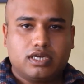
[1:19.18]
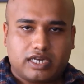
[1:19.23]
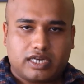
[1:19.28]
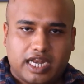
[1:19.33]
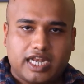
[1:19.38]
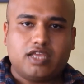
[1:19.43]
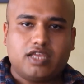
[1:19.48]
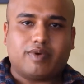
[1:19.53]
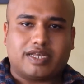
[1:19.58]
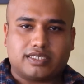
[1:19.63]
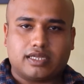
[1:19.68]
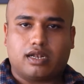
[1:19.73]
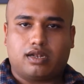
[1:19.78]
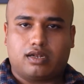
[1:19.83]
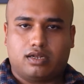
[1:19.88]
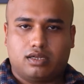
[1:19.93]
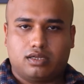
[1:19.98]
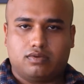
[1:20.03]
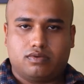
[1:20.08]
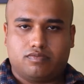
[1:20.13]
trainee vessel,
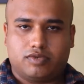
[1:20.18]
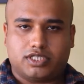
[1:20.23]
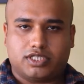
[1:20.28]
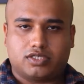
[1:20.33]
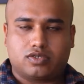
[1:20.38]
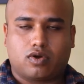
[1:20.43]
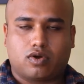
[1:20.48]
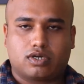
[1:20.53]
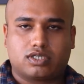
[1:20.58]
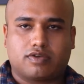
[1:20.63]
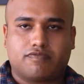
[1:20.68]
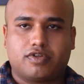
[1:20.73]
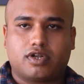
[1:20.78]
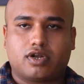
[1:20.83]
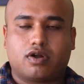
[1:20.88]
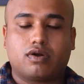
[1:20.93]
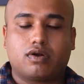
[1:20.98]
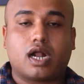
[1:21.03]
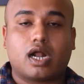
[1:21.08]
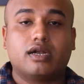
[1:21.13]
which has got somewhere
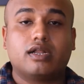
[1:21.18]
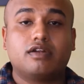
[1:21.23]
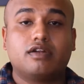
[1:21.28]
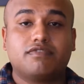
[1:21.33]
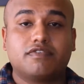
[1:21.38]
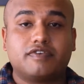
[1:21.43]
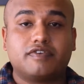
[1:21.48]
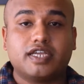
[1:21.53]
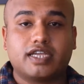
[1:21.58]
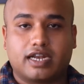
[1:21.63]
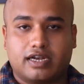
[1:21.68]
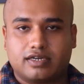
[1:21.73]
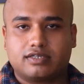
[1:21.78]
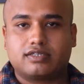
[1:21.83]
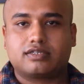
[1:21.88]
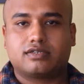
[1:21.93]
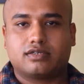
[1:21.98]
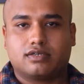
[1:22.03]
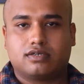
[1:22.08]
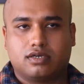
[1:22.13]
around 150
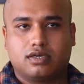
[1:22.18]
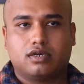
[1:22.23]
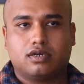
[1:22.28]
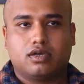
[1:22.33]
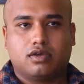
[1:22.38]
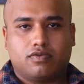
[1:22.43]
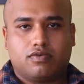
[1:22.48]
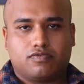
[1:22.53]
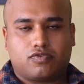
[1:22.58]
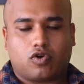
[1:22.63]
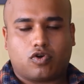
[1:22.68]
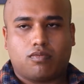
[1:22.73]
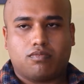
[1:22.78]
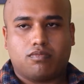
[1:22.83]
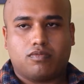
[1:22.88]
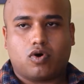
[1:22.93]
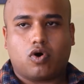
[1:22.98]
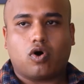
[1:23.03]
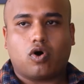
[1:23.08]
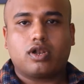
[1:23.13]
credits
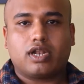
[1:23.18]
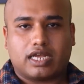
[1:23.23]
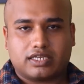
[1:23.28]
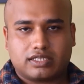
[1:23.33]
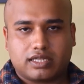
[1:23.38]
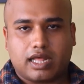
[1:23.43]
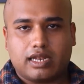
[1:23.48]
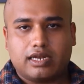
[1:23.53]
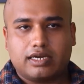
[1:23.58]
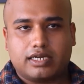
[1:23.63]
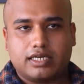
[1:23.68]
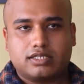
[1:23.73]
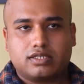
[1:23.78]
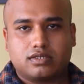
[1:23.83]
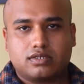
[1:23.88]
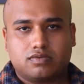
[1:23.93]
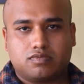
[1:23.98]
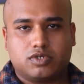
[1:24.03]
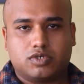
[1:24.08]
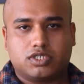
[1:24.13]
from all
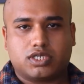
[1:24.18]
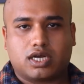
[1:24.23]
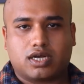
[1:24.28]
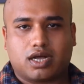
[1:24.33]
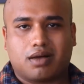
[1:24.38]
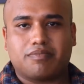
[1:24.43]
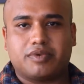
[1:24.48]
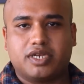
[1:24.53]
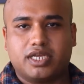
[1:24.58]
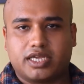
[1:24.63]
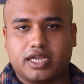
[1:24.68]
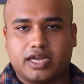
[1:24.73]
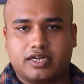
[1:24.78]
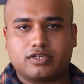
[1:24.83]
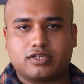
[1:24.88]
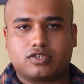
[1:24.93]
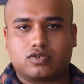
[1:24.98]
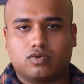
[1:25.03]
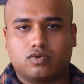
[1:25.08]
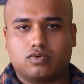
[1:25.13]
nationalities, which our company
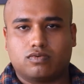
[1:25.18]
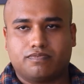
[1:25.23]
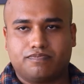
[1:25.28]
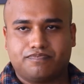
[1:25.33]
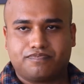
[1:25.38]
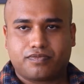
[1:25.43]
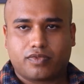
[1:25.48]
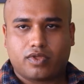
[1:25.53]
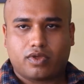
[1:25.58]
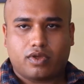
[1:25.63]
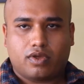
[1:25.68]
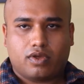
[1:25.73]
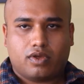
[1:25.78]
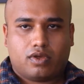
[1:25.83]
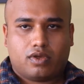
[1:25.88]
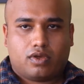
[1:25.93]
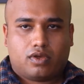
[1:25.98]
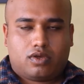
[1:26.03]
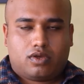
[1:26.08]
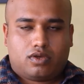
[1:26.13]
caters to.
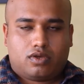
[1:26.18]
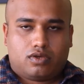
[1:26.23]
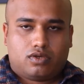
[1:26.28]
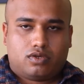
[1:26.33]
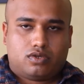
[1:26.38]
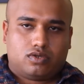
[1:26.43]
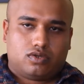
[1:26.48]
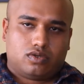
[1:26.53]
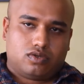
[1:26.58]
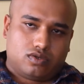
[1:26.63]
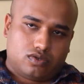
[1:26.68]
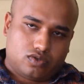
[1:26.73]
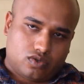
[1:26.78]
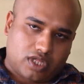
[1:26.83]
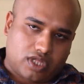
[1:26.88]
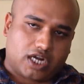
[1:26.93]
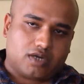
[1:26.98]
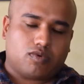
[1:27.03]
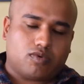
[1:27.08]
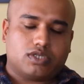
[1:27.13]
So
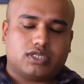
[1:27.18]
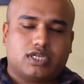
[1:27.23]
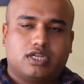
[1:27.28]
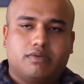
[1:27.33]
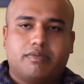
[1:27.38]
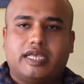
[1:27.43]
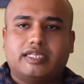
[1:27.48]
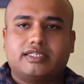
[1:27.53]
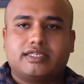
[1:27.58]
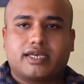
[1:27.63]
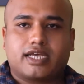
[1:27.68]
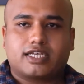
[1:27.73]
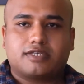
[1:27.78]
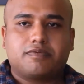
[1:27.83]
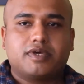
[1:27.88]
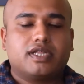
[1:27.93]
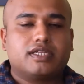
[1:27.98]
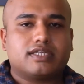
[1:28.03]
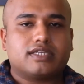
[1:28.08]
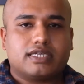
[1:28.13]
that was an amazing
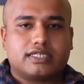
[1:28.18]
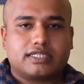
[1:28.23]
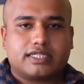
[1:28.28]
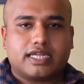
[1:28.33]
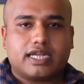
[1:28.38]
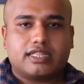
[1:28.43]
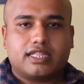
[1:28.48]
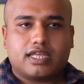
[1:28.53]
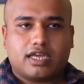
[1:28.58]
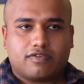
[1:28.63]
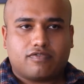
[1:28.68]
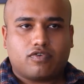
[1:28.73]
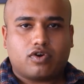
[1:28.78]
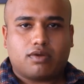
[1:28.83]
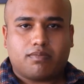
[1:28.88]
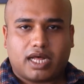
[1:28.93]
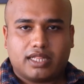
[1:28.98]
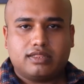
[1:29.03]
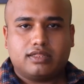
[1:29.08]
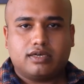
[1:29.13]
experience. I stayed there for a
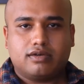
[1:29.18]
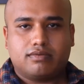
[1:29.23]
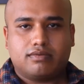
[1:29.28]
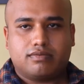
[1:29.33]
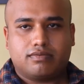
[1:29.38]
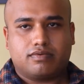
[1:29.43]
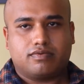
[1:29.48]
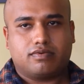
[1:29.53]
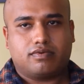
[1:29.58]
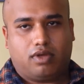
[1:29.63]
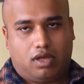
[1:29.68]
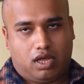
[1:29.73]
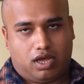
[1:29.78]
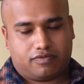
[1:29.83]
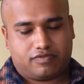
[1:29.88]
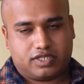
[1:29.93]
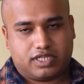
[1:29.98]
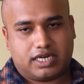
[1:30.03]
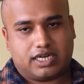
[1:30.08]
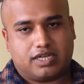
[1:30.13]
month.
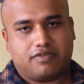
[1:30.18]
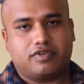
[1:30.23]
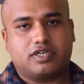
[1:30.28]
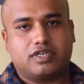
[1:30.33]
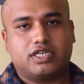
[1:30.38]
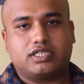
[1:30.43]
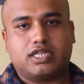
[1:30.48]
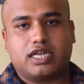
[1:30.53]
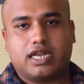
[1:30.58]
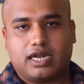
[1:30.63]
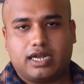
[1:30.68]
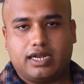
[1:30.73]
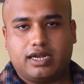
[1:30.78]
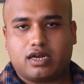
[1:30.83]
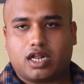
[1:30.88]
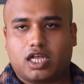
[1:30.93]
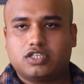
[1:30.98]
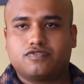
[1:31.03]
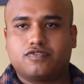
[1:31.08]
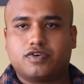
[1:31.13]
After that, I was directly
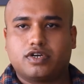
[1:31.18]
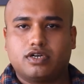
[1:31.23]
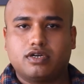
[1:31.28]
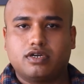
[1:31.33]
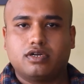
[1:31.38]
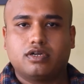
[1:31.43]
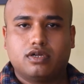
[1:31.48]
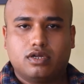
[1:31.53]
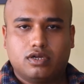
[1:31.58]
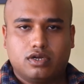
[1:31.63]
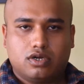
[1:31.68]
transferred